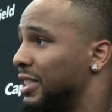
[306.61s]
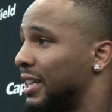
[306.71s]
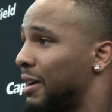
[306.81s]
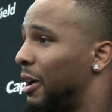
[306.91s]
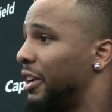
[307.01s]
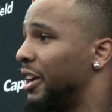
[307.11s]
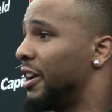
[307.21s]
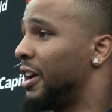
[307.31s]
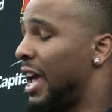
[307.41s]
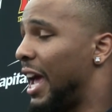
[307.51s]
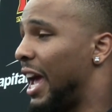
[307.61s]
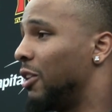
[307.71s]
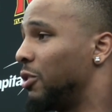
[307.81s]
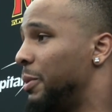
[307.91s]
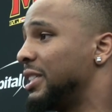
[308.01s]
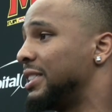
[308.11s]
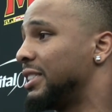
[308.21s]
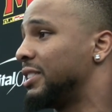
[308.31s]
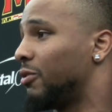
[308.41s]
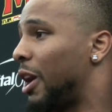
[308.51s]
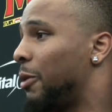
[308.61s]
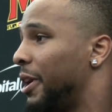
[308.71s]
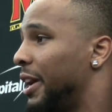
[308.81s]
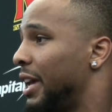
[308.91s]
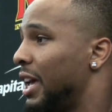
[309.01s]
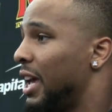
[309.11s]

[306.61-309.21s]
to come out there and handle business the right way,